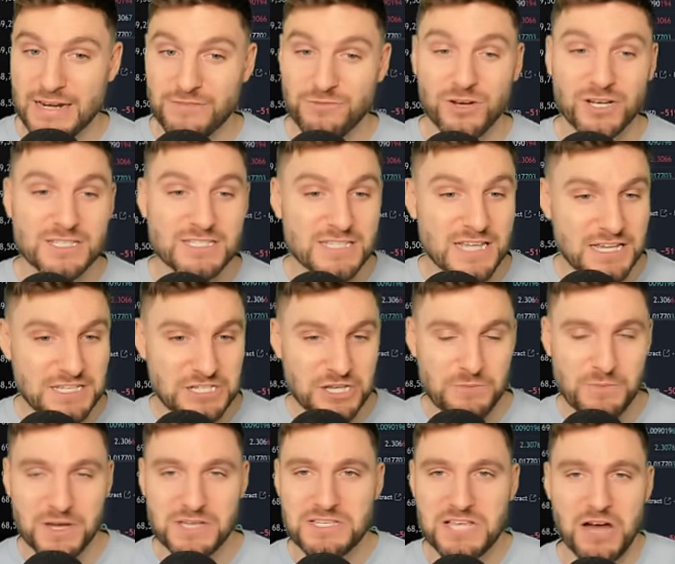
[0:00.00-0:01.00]
If I say so
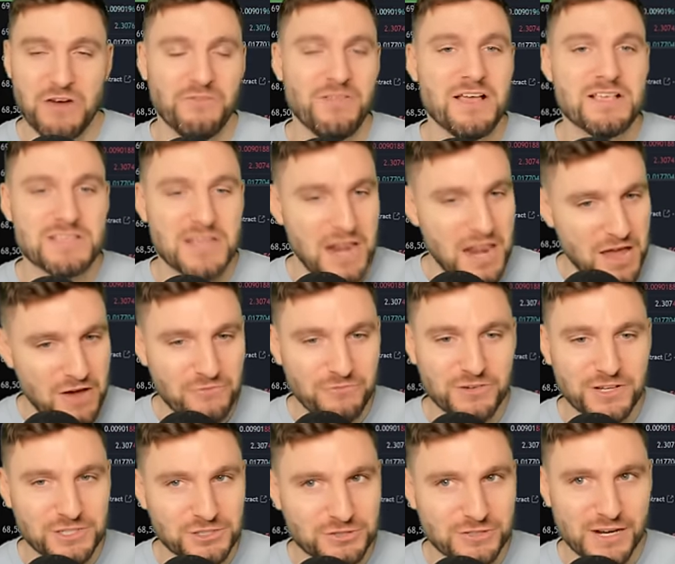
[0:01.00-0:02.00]
myself, that's a
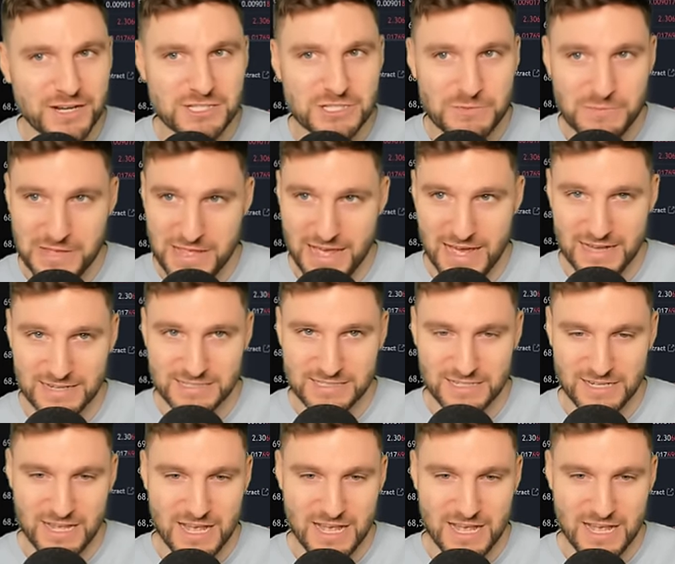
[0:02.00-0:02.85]
lovely trade to be had.